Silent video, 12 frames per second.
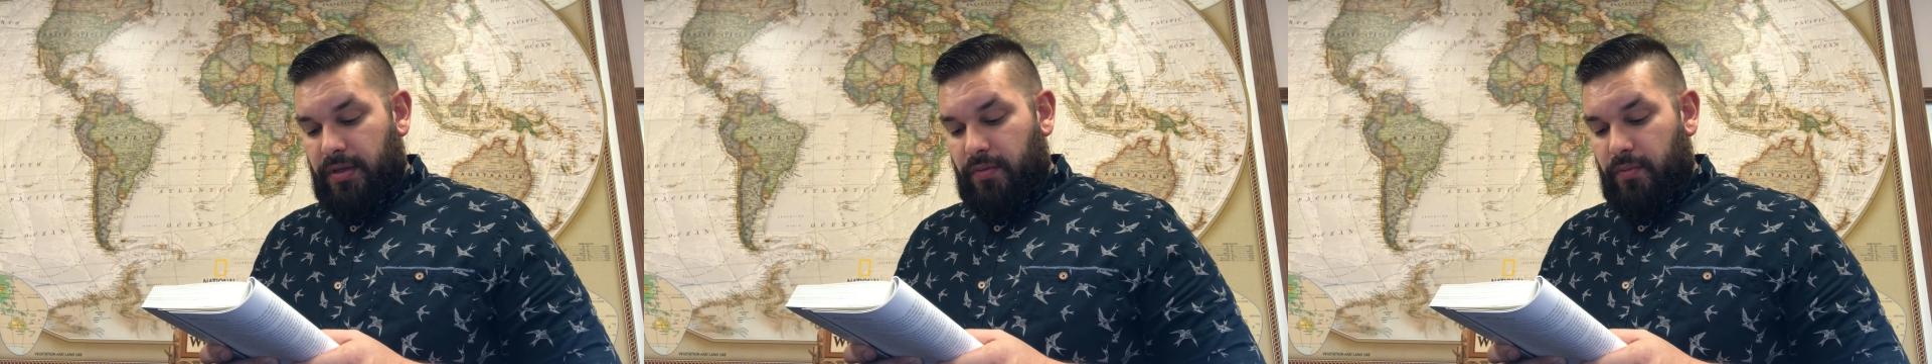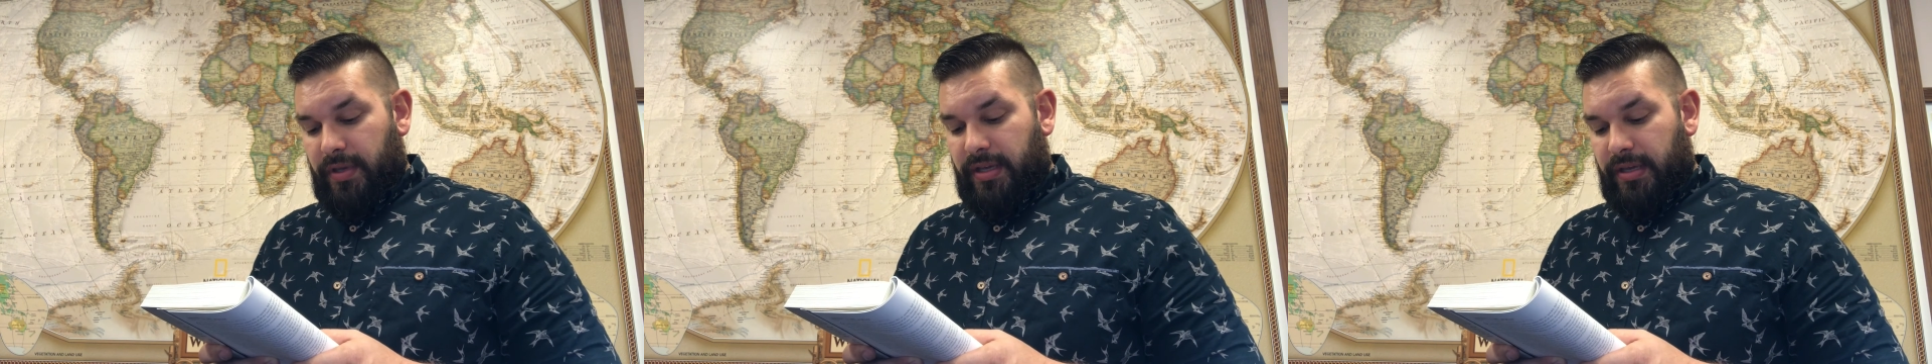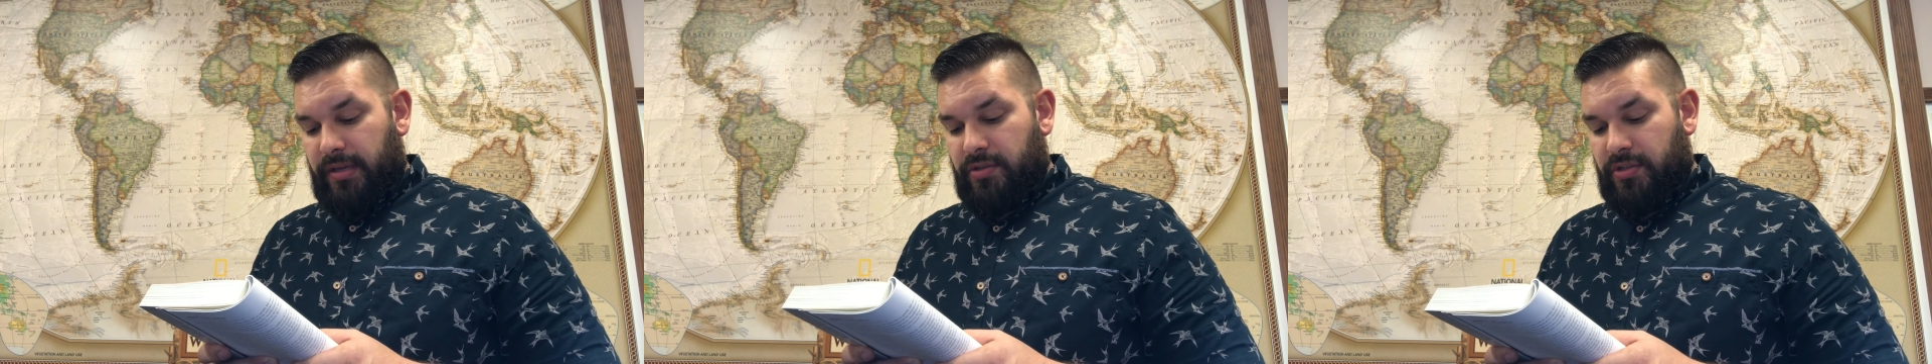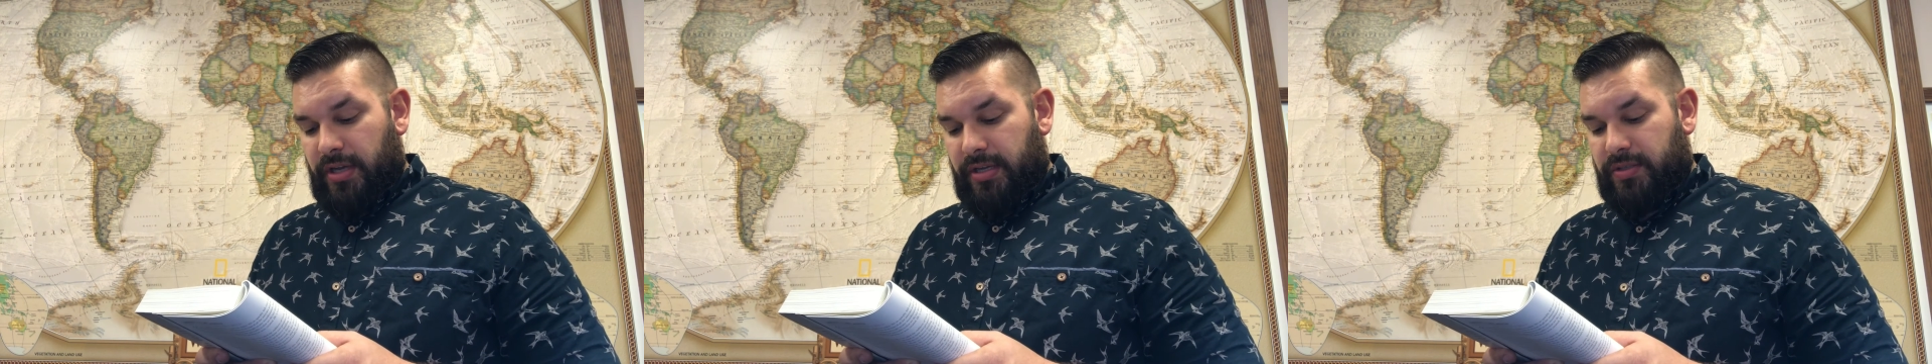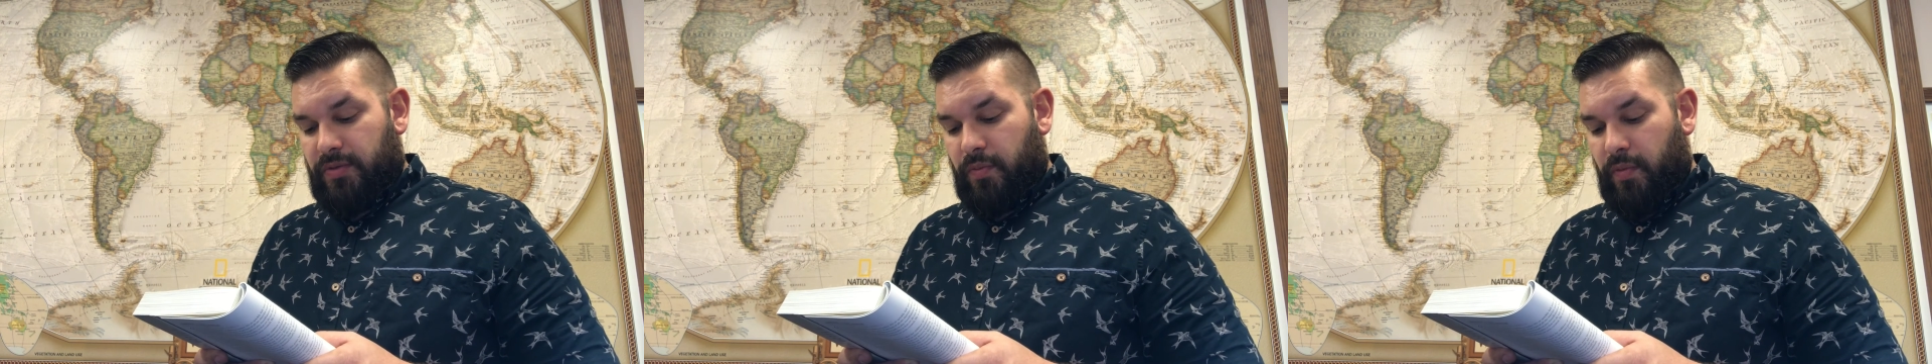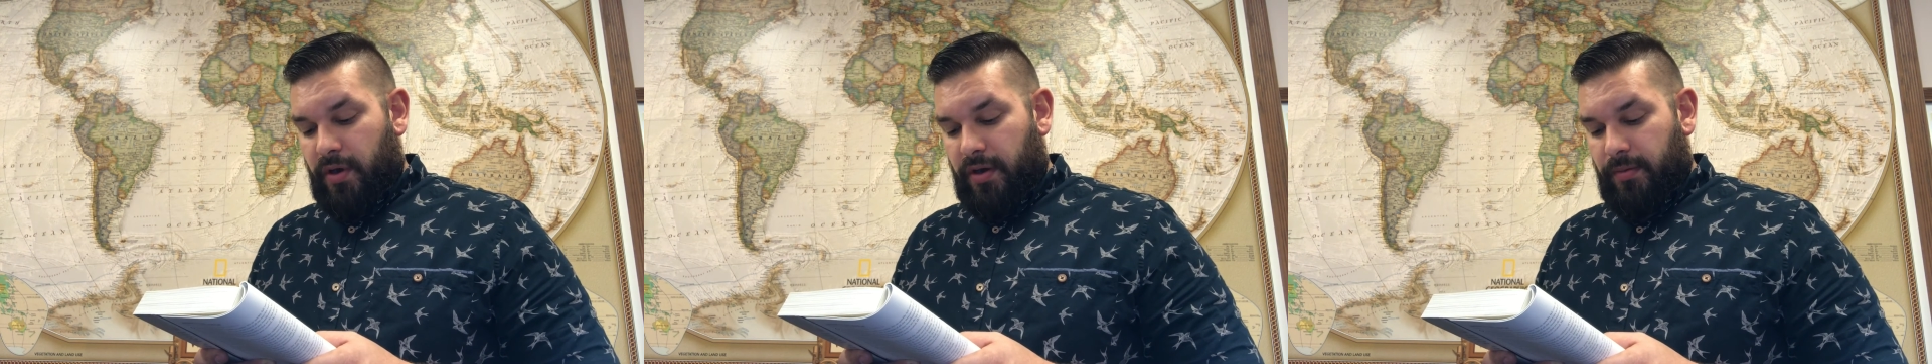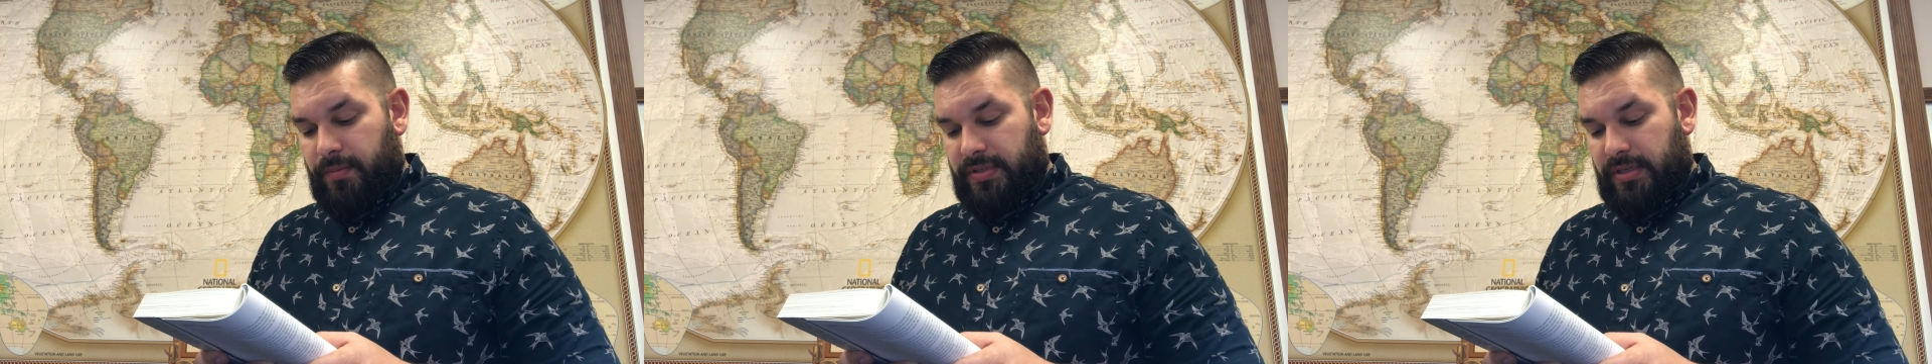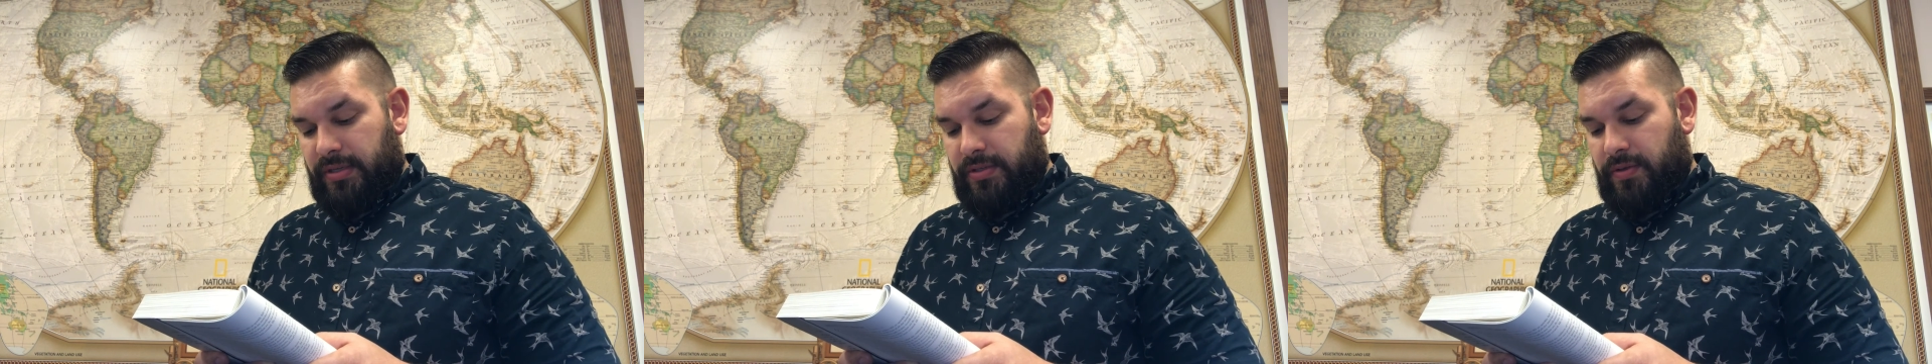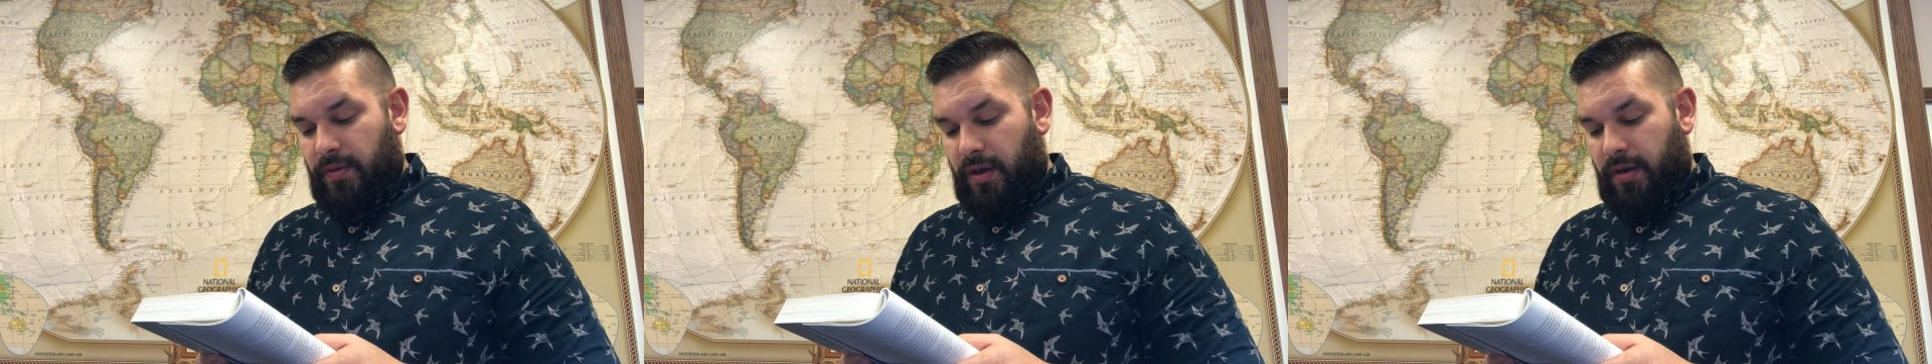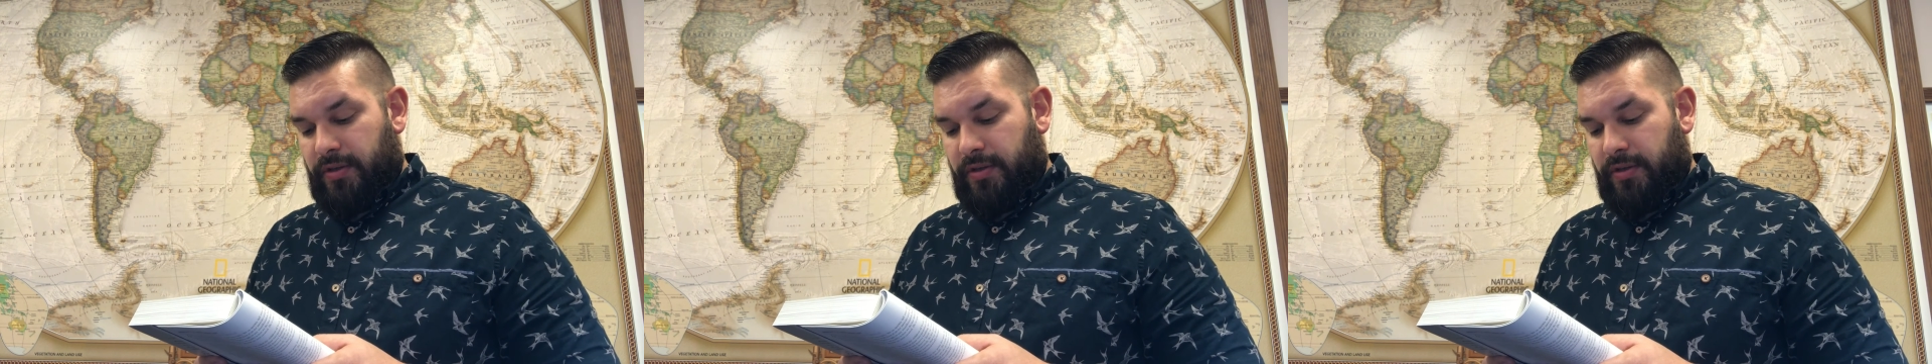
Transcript: We ingest worms into our